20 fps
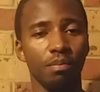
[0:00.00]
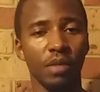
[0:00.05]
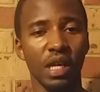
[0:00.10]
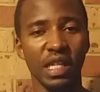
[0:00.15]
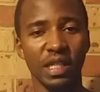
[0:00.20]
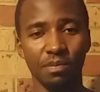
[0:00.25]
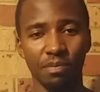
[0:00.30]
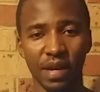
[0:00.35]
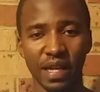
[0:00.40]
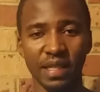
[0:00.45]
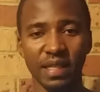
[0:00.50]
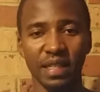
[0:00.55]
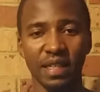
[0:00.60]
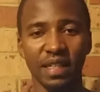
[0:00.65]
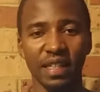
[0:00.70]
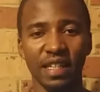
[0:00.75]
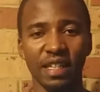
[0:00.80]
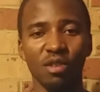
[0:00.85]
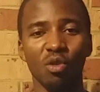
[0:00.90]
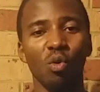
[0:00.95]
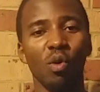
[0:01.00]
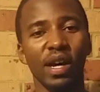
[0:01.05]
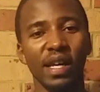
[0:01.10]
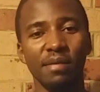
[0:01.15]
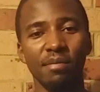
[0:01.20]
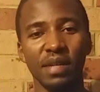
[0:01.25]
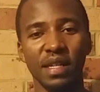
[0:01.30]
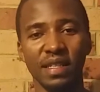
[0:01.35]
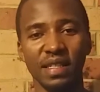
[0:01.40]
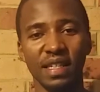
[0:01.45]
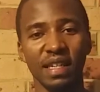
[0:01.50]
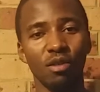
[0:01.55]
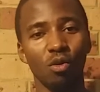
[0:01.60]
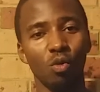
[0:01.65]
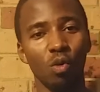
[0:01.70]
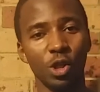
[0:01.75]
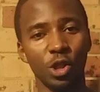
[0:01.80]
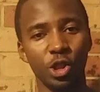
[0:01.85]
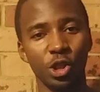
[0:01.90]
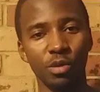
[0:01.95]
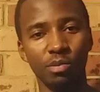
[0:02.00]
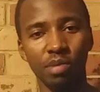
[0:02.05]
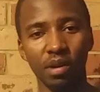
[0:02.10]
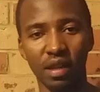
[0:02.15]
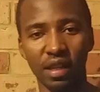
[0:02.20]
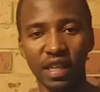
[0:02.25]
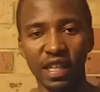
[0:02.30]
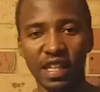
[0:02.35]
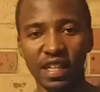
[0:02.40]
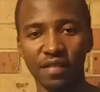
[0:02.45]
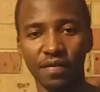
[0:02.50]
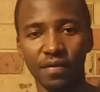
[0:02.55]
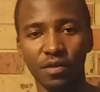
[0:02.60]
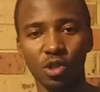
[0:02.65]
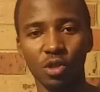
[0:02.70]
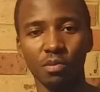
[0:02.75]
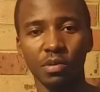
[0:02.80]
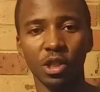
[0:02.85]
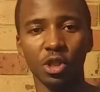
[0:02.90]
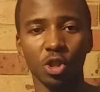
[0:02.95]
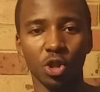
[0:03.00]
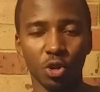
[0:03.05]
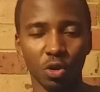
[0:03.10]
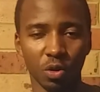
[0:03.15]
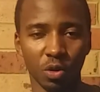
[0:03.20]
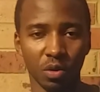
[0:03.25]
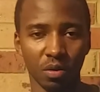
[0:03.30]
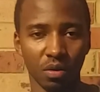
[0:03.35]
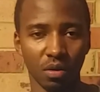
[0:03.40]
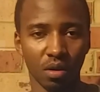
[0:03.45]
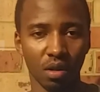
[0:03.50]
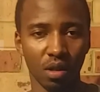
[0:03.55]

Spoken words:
is basically what it means, what you believe to be true.